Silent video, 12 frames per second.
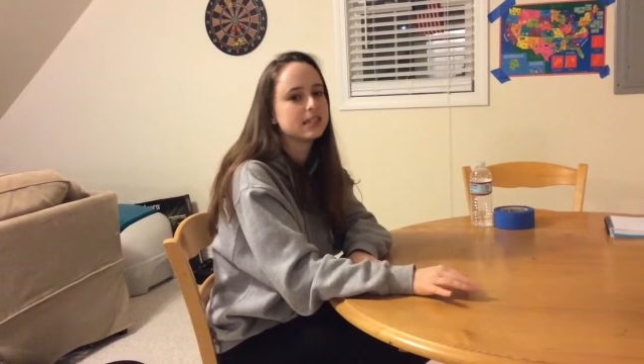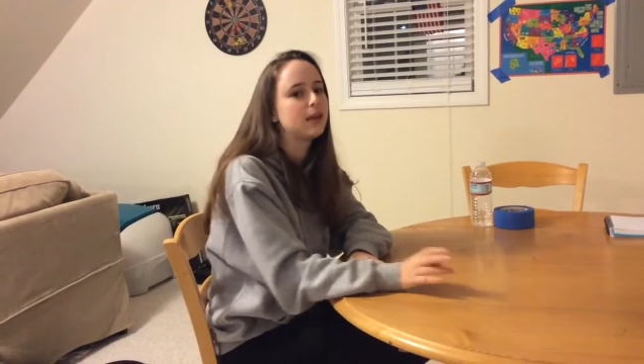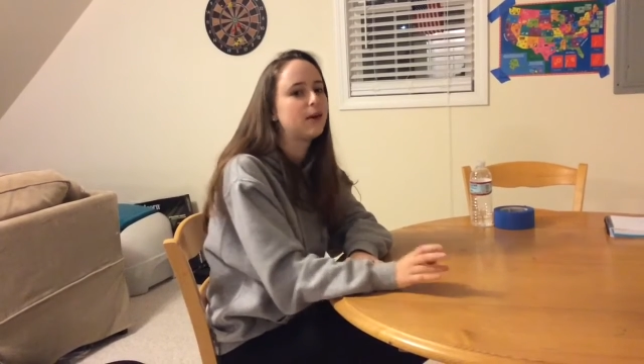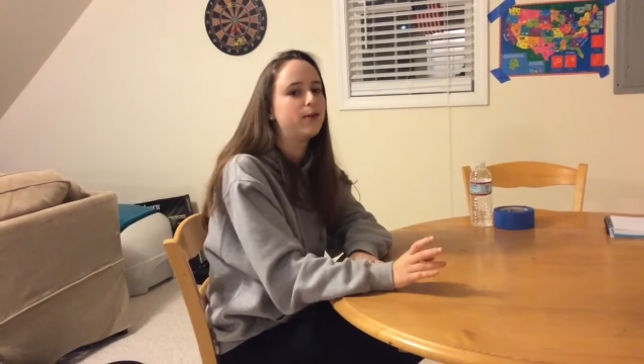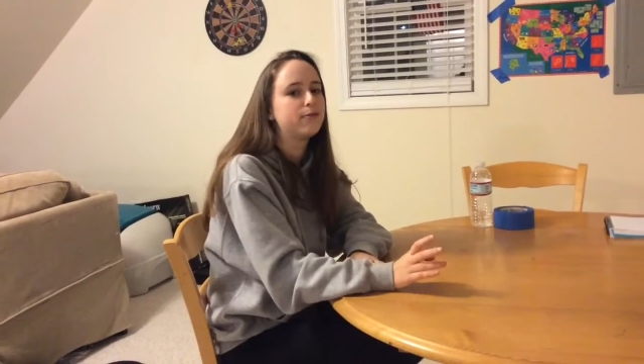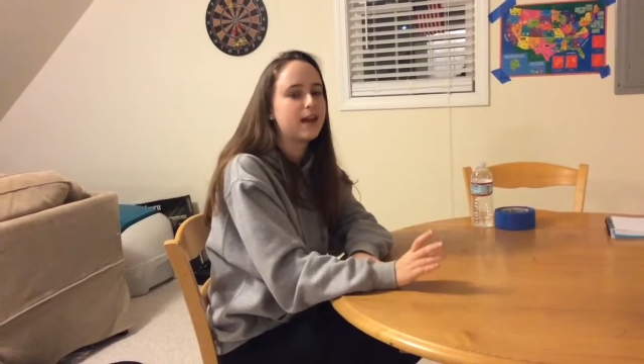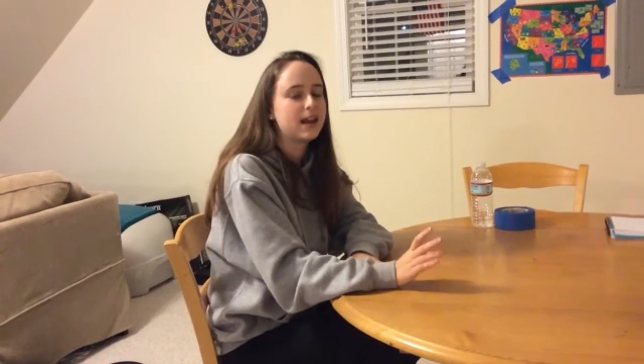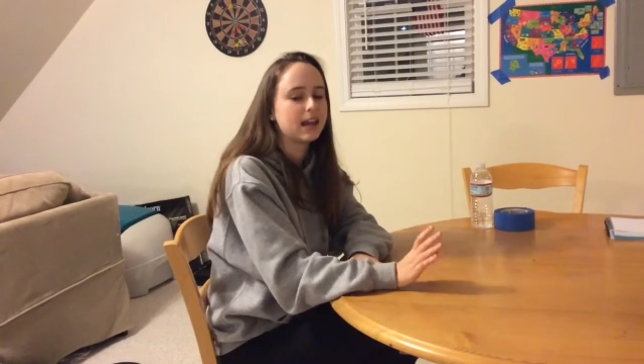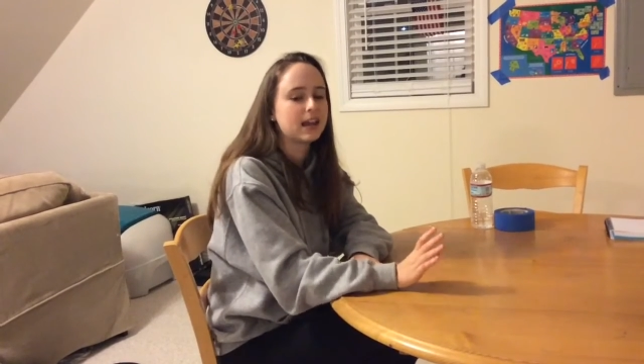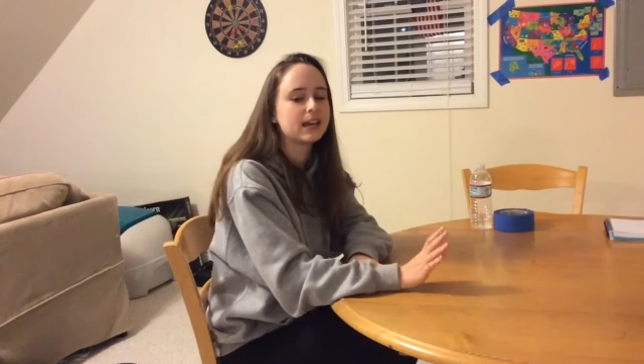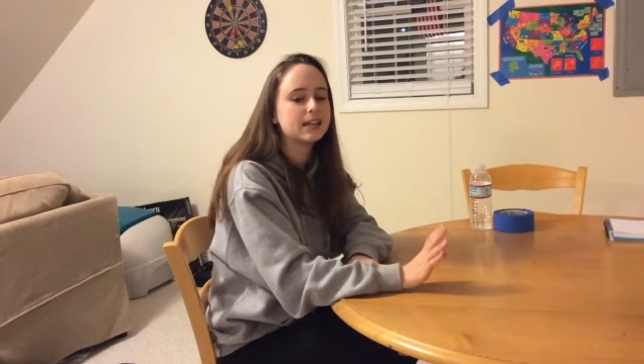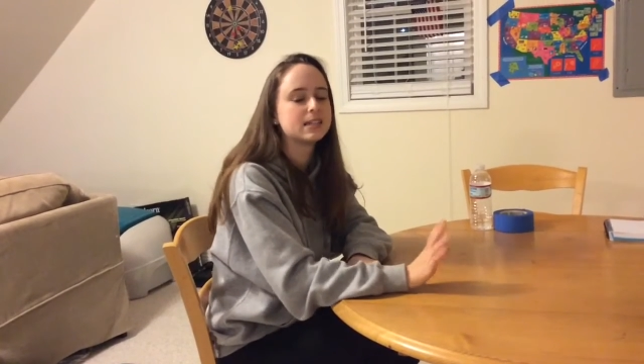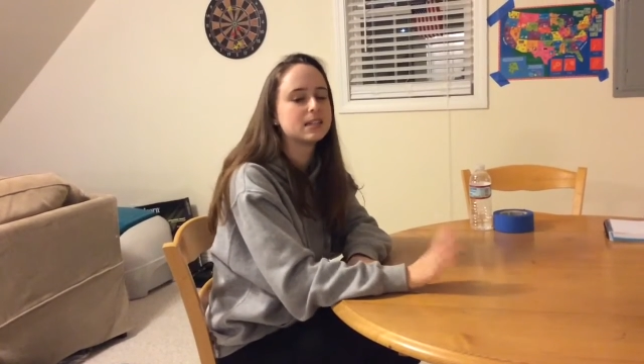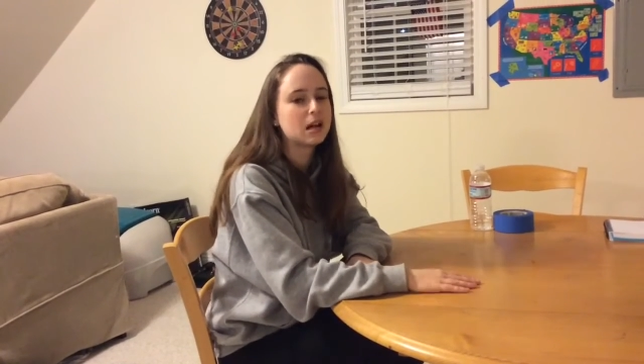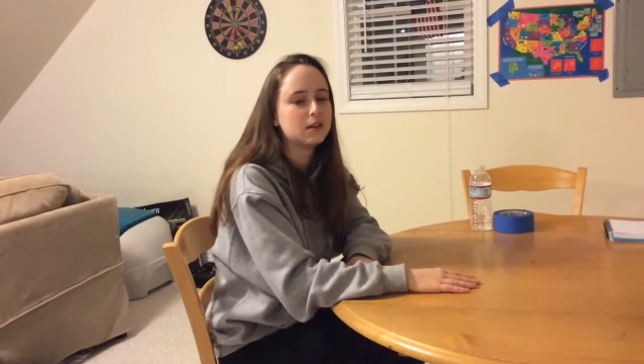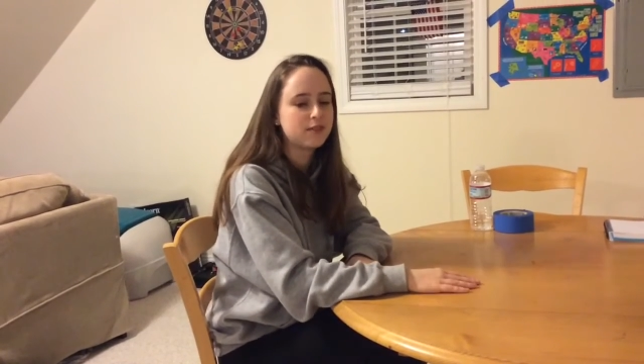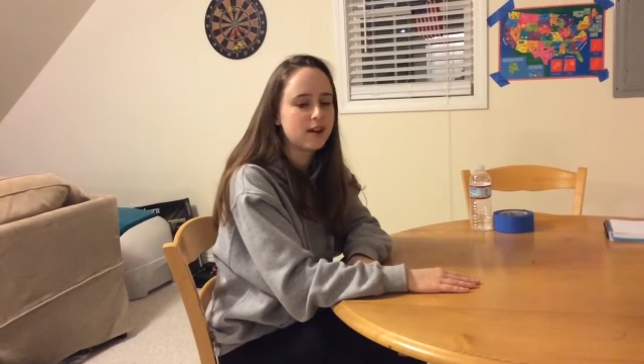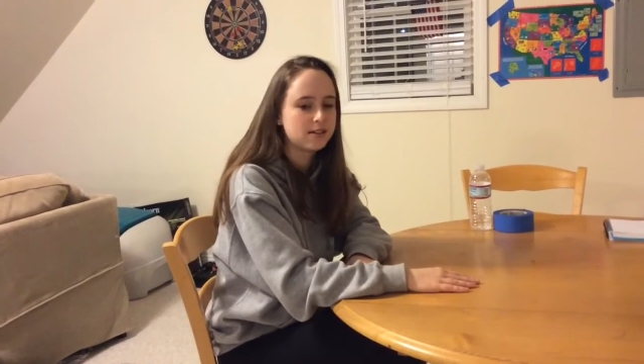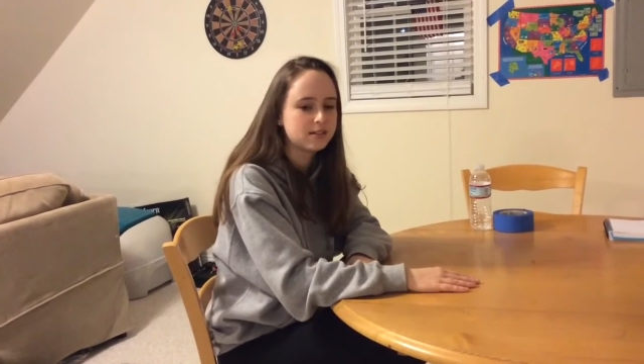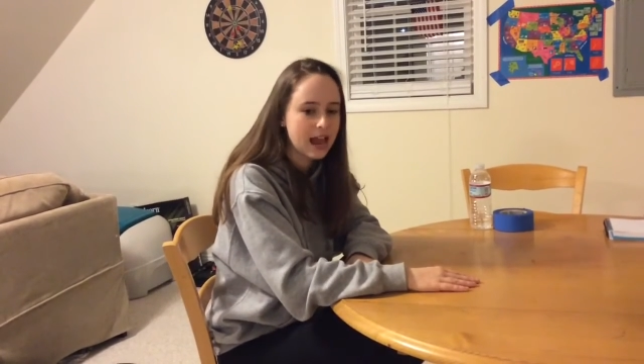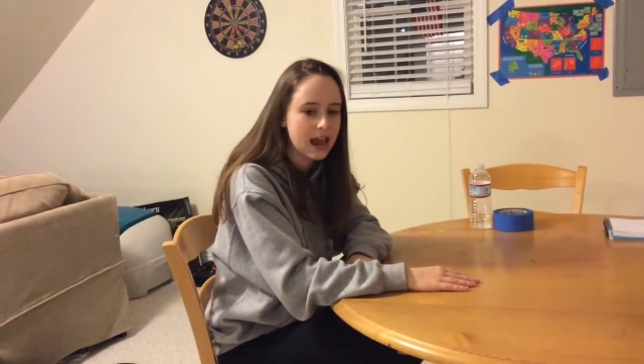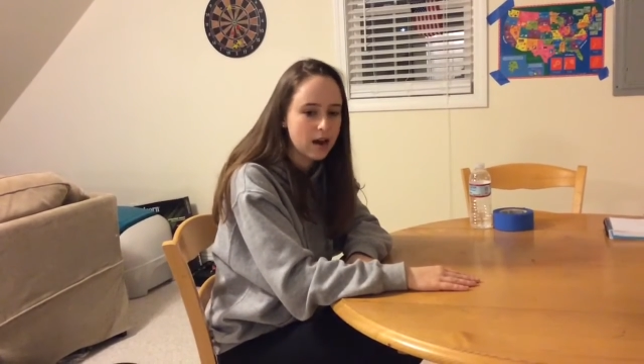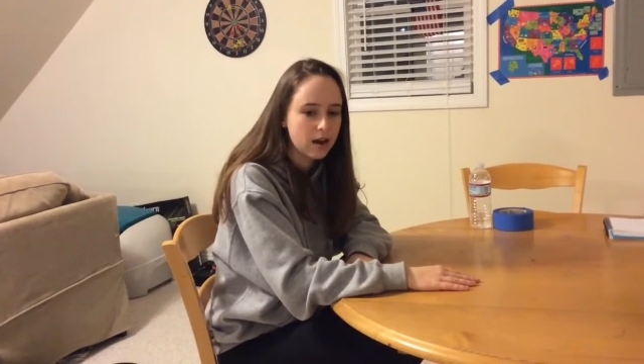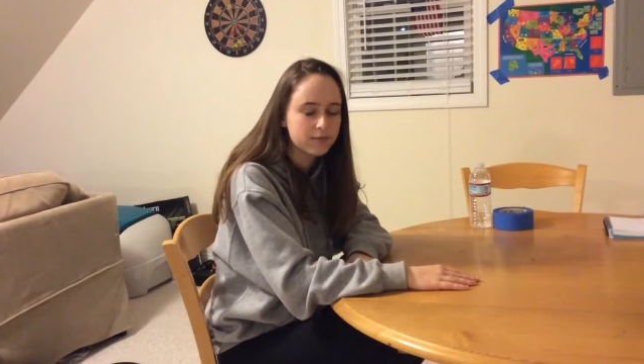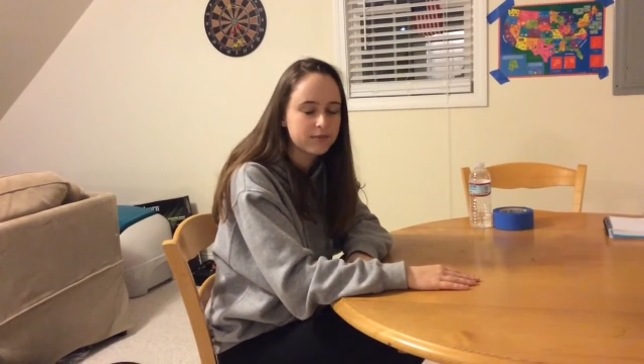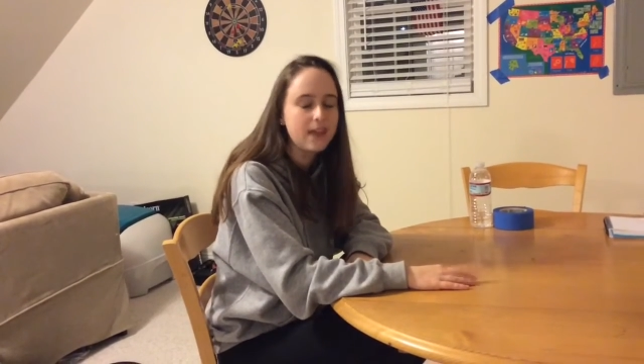they're fighting against an unfair tariff.